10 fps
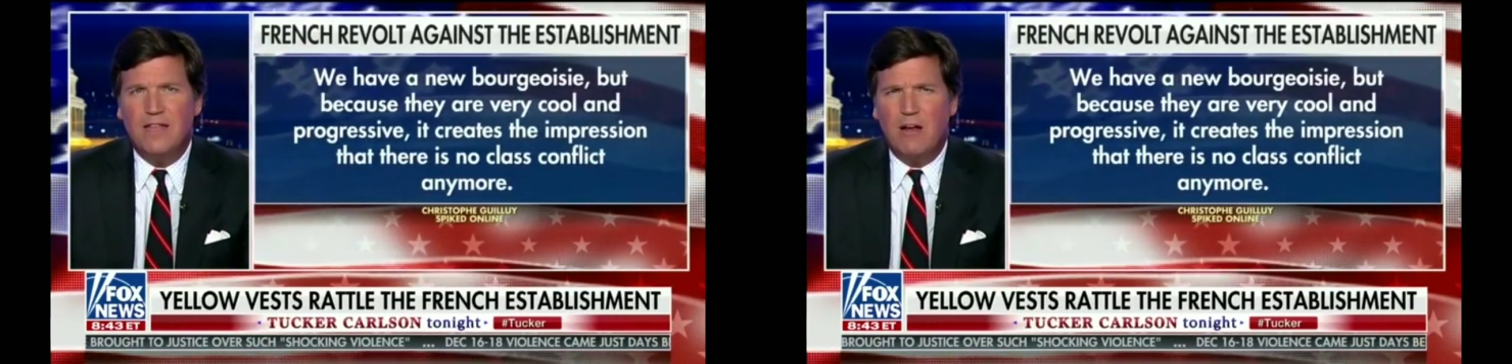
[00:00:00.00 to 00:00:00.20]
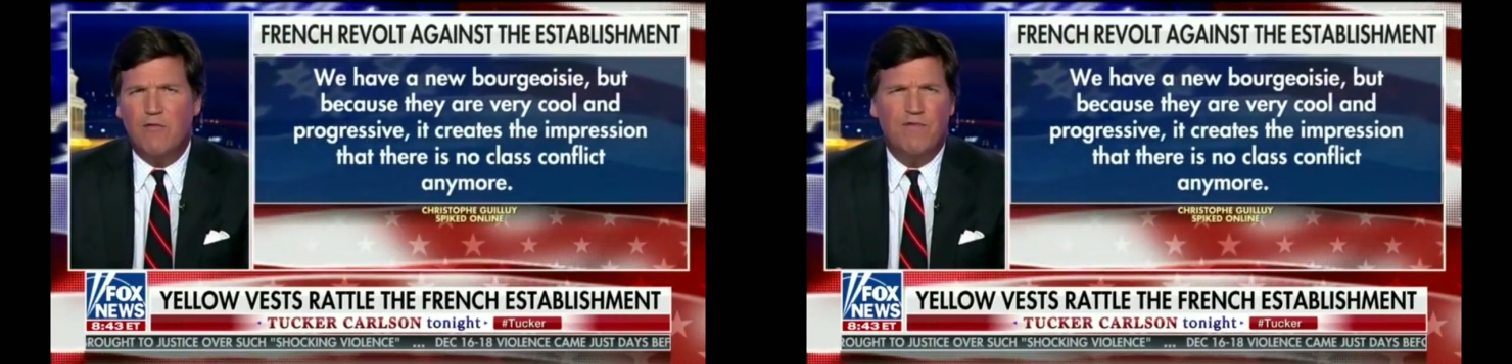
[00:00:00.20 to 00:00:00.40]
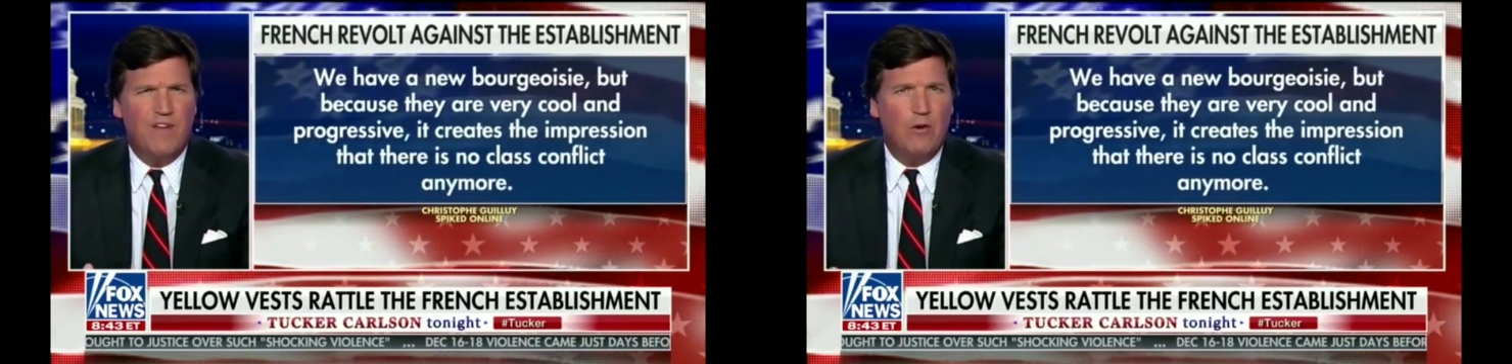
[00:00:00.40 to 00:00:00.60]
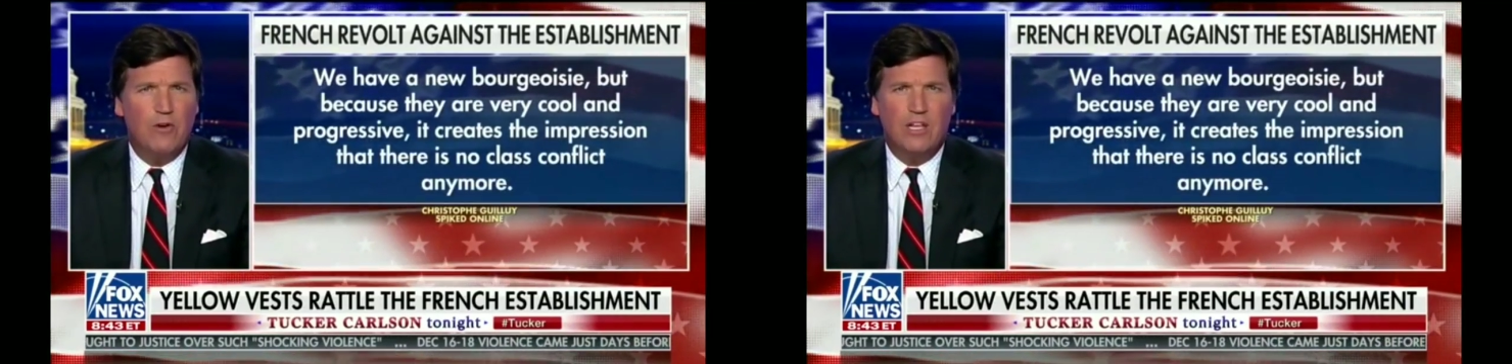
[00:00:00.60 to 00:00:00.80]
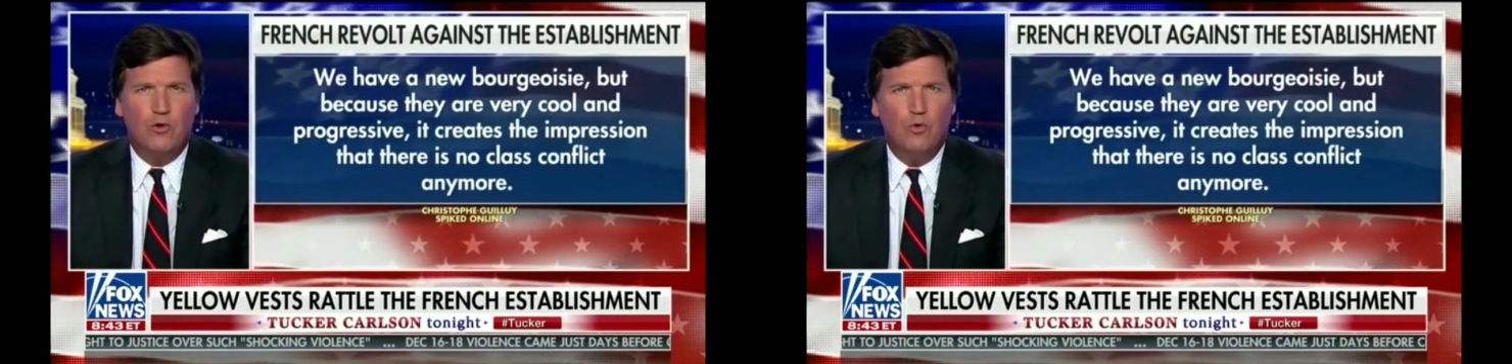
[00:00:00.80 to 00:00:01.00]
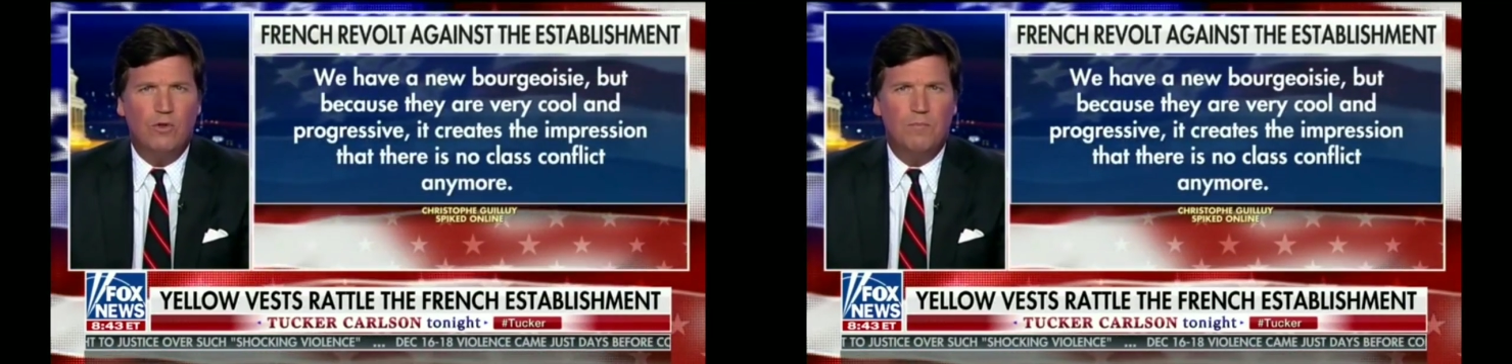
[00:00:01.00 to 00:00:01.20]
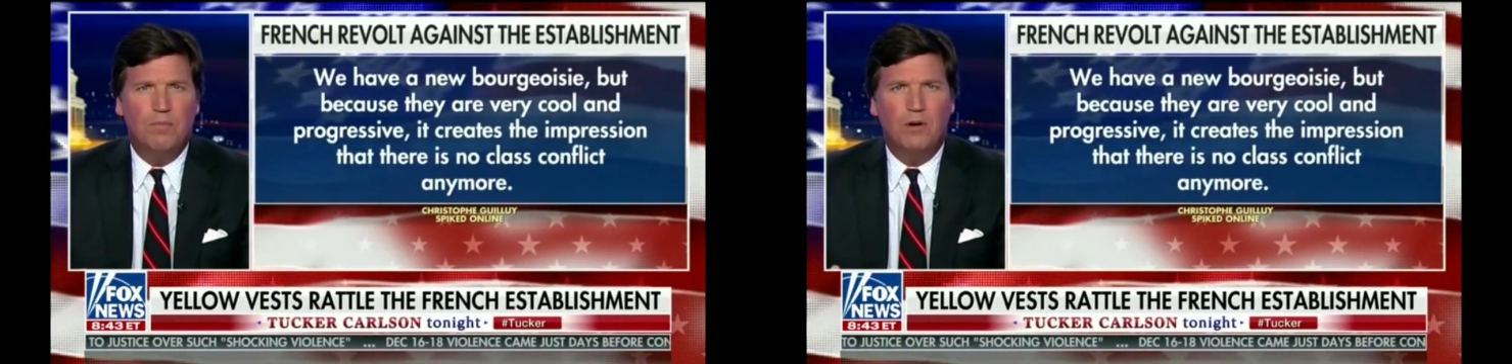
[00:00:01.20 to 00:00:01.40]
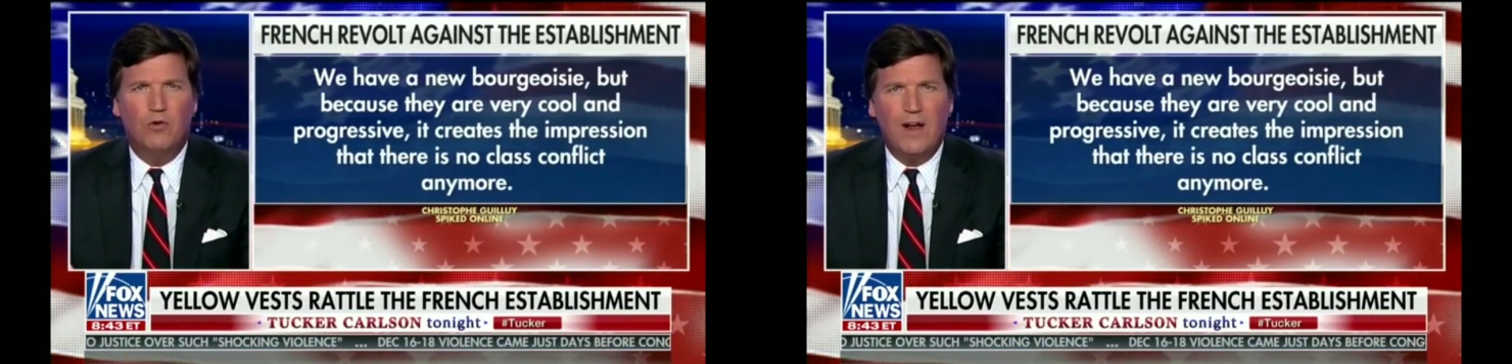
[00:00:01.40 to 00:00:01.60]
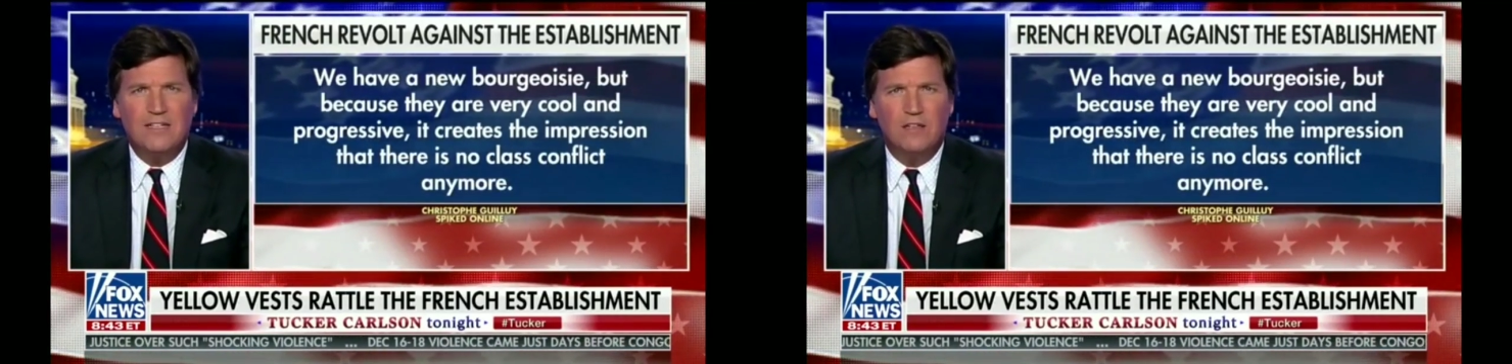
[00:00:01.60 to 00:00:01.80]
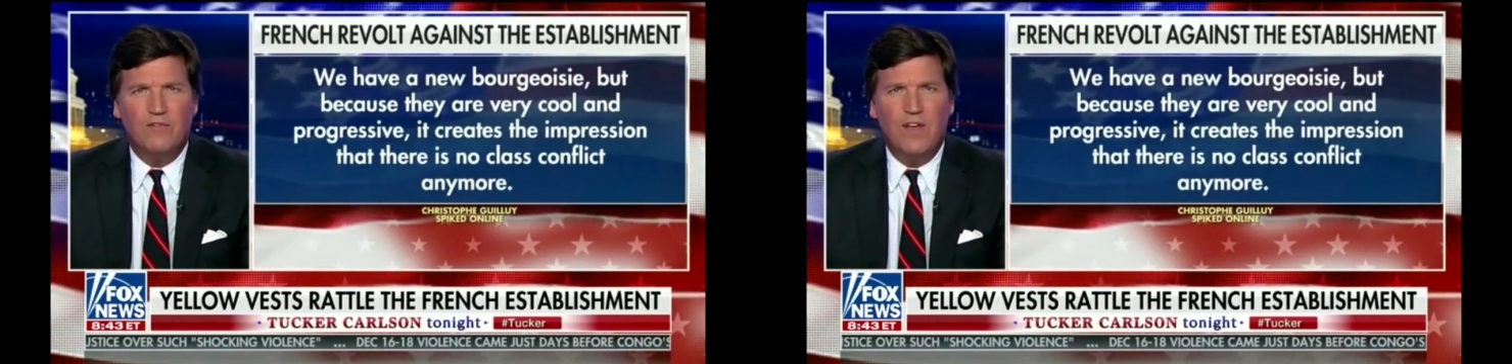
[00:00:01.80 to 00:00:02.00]
they are very cool and
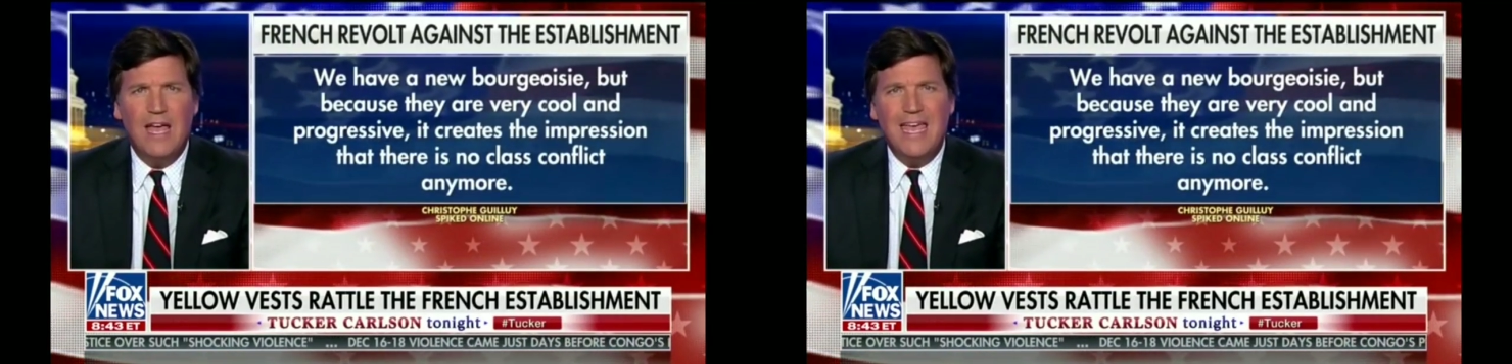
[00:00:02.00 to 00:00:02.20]
progressive,